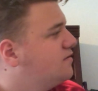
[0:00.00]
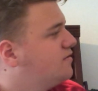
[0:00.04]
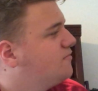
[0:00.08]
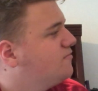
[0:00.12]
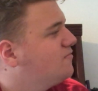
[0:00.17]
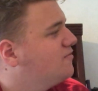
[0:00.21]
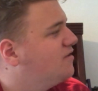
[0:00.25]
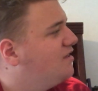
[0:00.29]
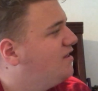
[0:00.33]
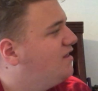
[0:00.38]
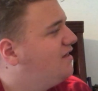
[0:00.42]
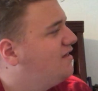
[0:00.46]

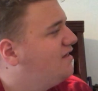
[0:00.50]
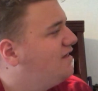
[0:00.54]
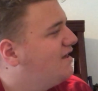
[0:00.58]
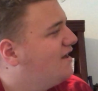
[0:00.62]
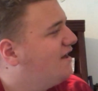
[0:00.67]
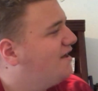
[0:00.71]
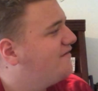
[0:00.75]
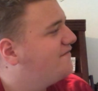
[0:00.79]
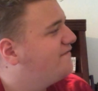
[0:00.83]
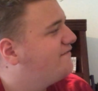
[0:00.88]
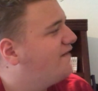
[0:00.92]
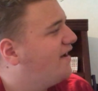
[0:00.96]
Really? You
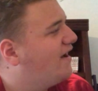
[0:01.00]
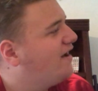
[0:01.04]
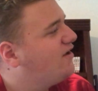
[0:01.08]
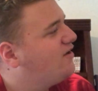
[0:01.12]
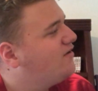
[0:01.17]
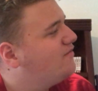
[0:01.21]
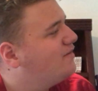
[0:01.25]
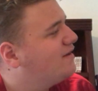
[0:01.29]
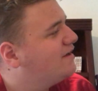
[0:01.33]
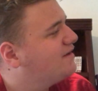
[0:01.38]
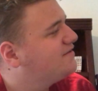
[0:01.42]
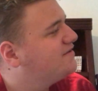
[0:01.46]
got a
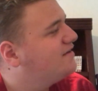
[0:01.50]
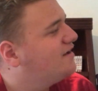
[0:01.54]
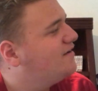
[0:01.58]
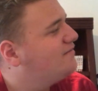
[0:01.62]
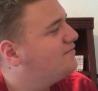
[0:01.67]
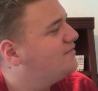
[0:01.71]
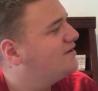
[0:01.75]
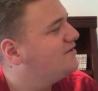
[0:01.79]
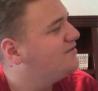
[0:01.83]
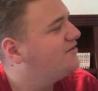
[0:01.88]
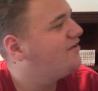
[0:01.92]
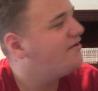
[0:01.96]
vacuum at a time
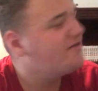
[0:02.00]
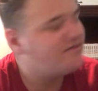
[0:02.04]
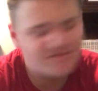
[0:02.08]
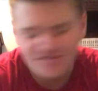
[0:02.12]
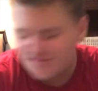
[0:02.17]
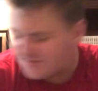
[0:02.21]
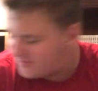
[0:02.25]
like this?